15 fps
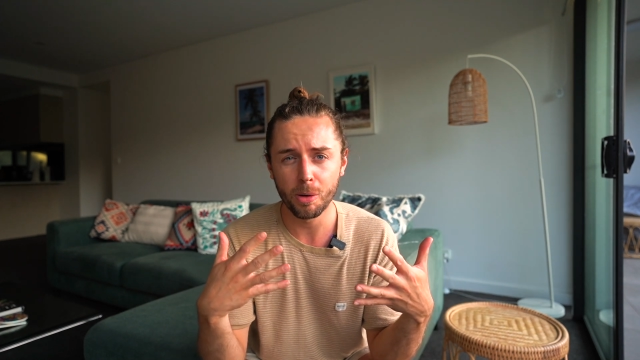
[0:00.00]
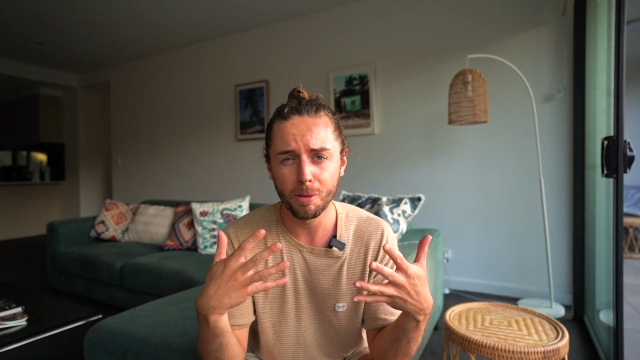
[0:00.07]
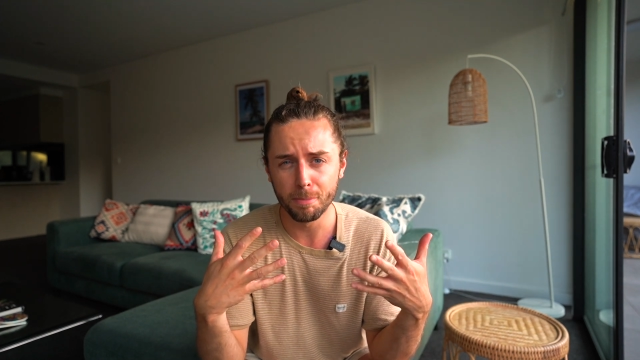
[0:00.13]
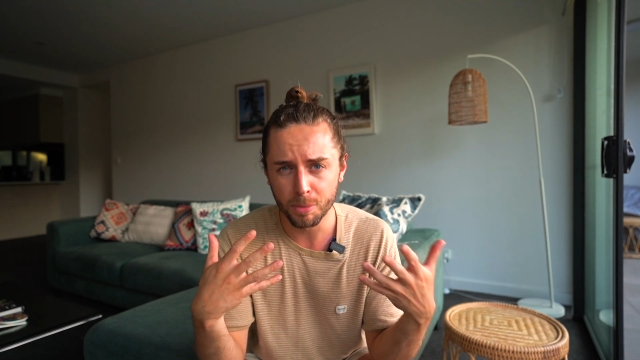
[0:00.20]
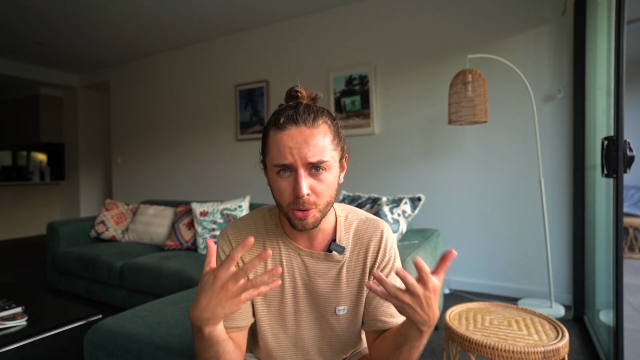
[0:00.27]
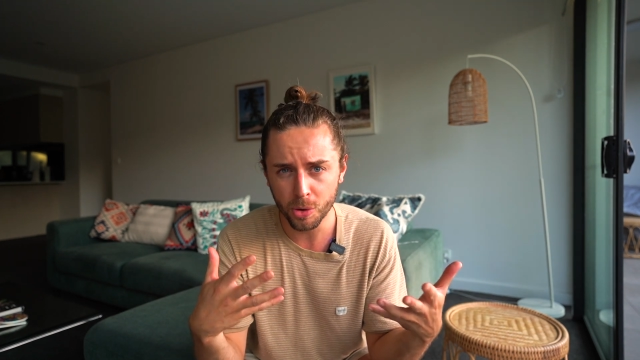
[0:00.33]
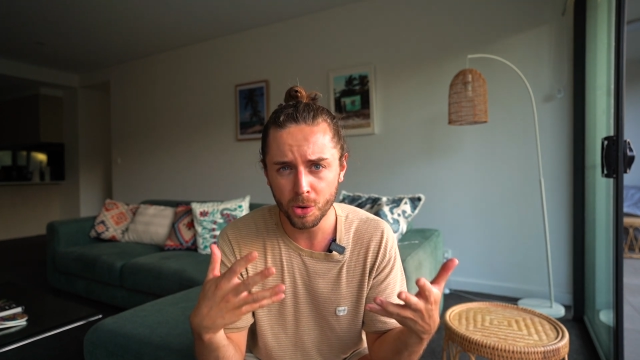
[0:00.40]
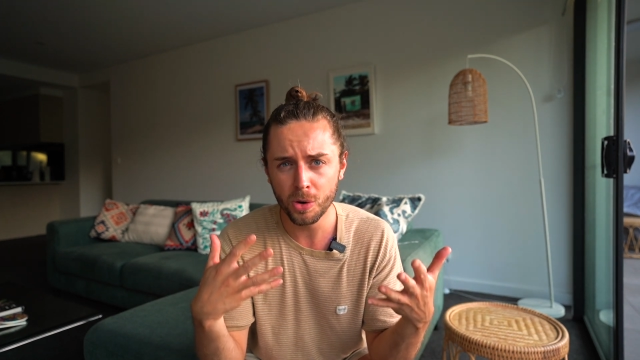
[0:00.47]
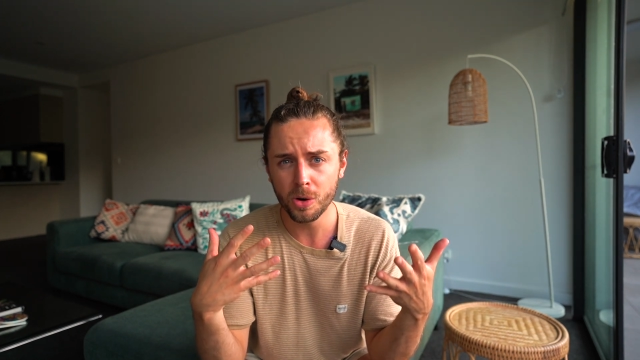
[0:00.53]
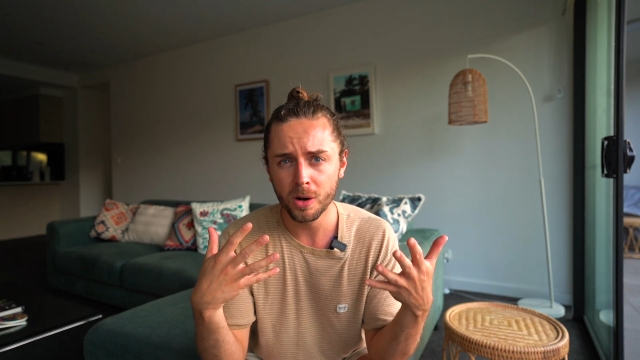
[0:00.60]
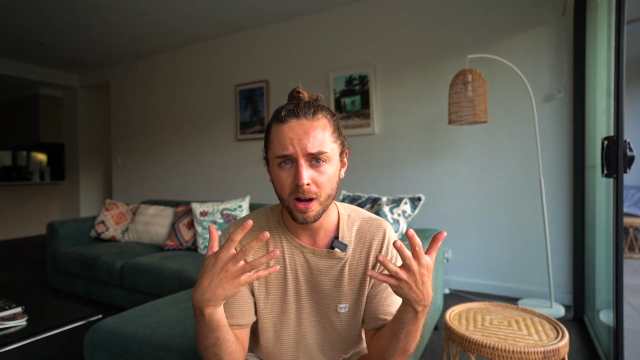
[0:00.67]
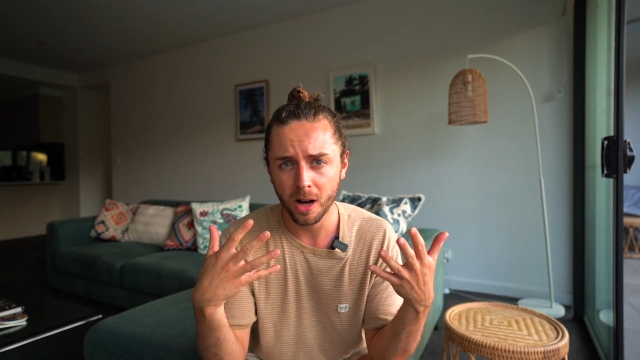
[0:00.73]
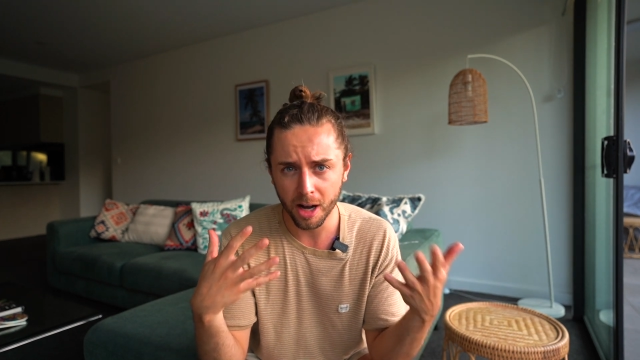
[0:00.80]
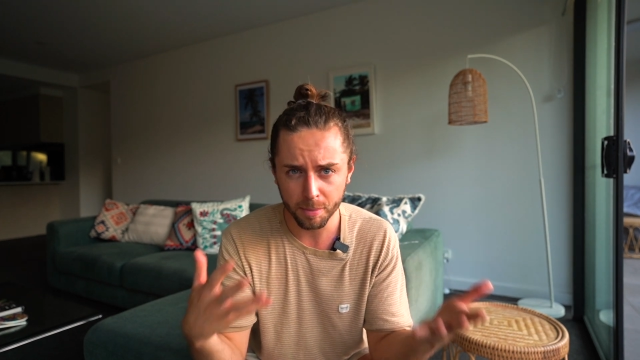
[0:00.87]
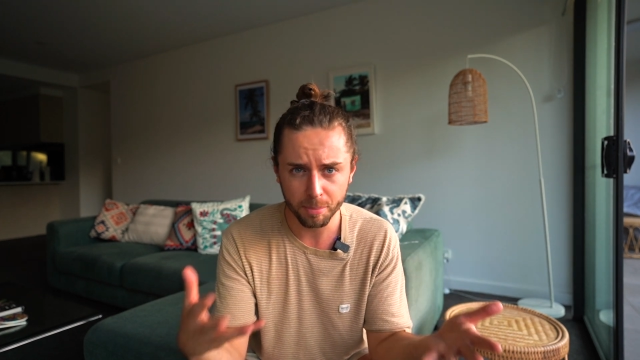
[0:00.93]
more
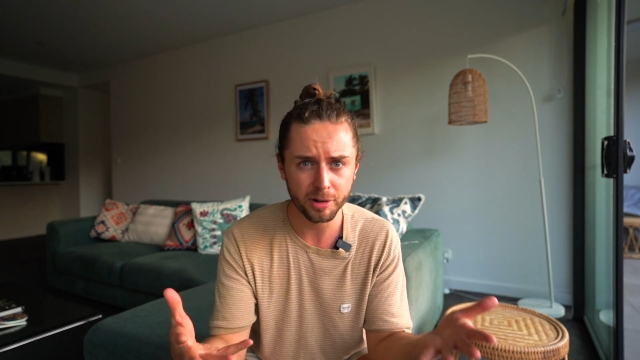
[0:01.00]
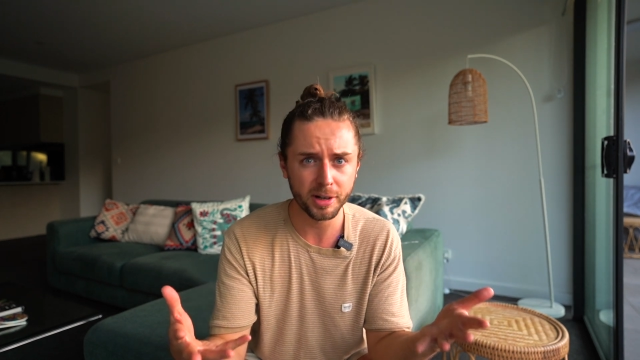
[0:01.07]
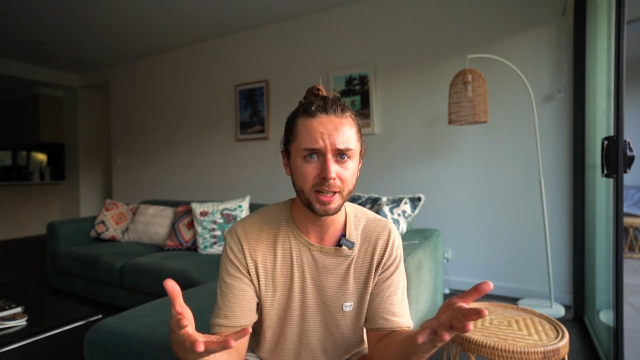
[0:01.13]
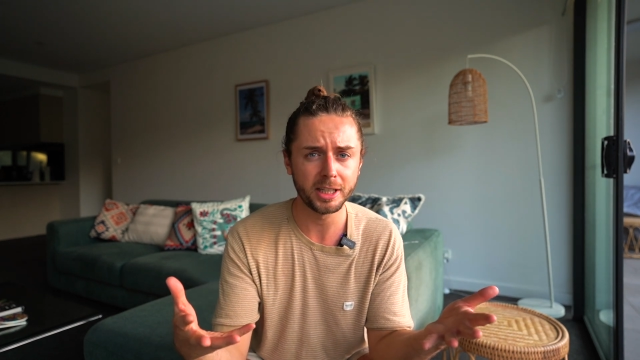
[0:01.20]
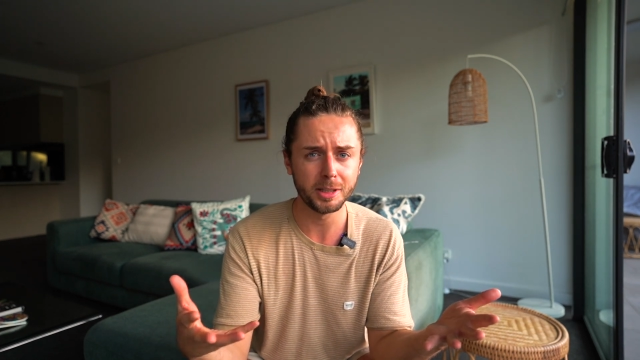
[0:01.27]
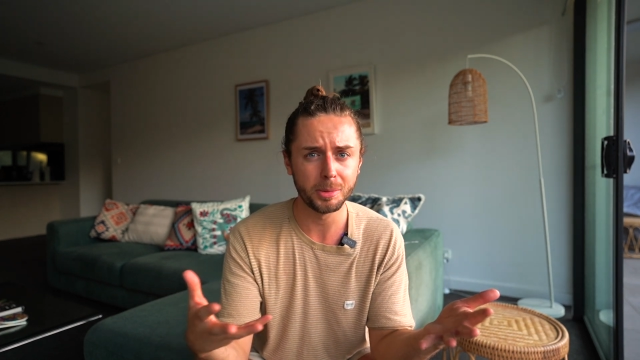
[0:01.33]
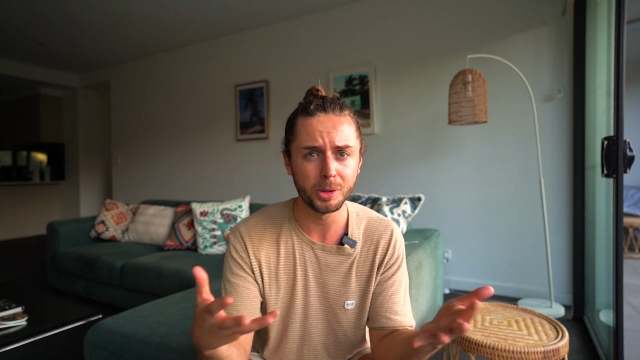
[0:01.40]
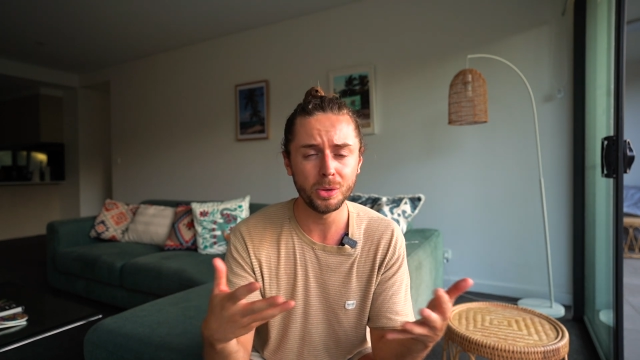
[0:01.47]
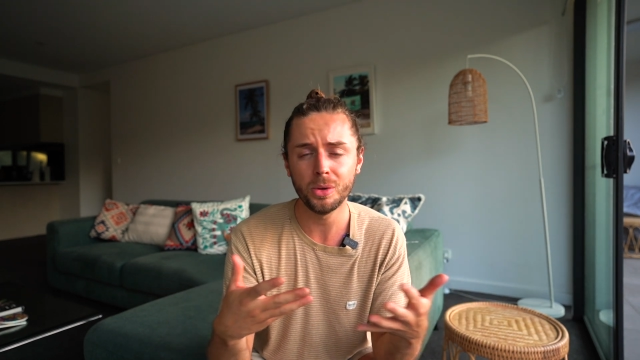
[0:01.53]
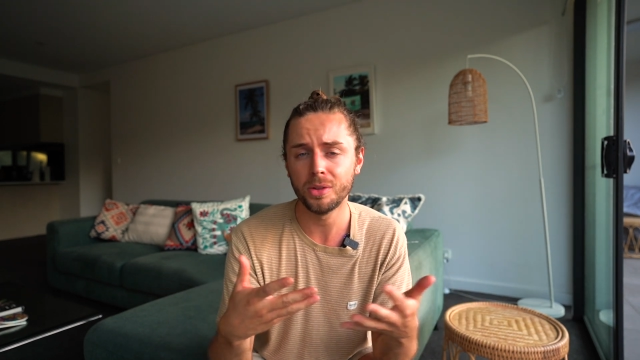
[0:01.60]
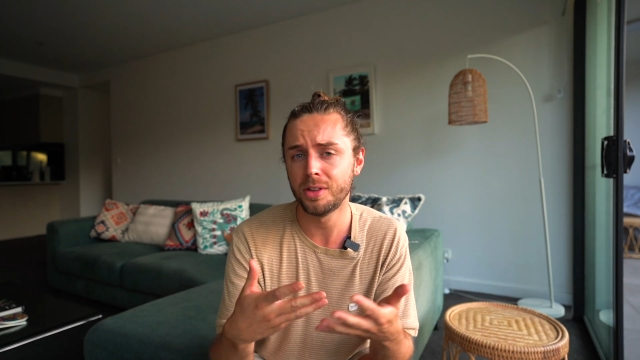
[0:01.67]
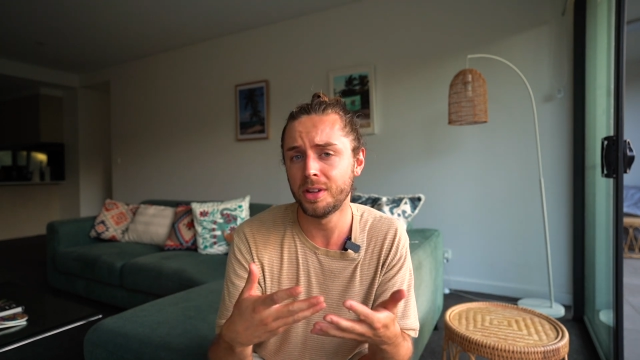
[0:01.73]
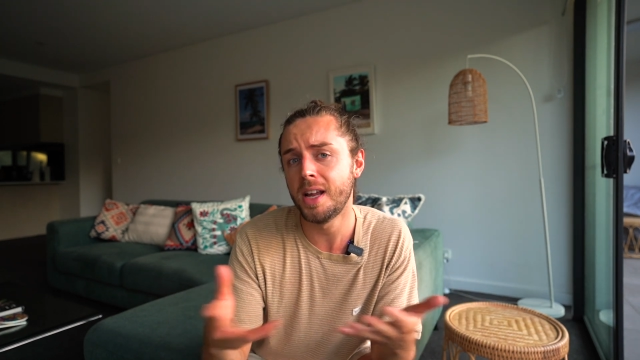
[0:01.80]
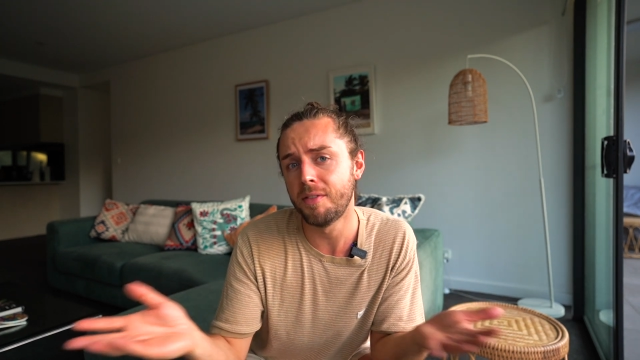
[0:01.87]
unpredictable than